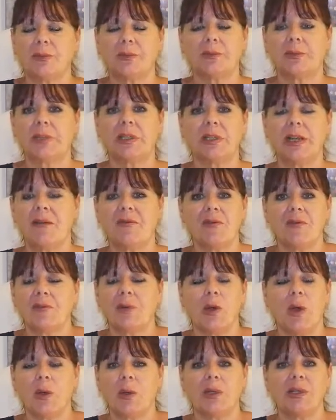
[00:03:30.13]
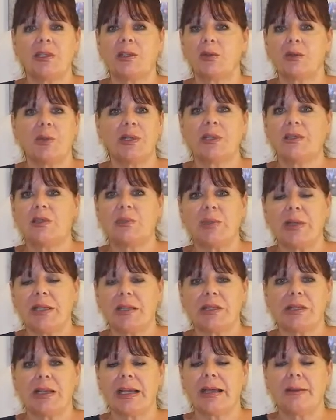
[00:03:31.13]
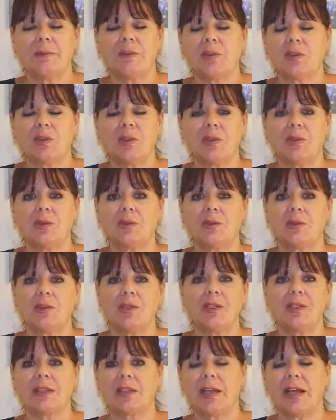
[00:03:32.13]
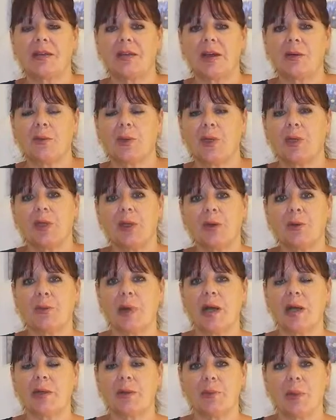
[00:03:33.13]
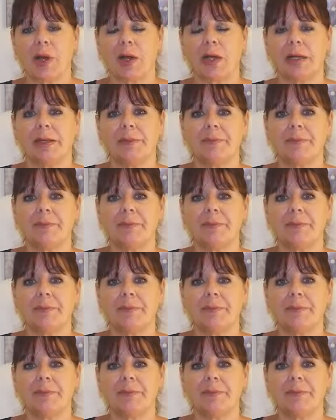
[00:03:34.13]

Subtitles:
we'd never know until we speak to him, so just let that one go by the by.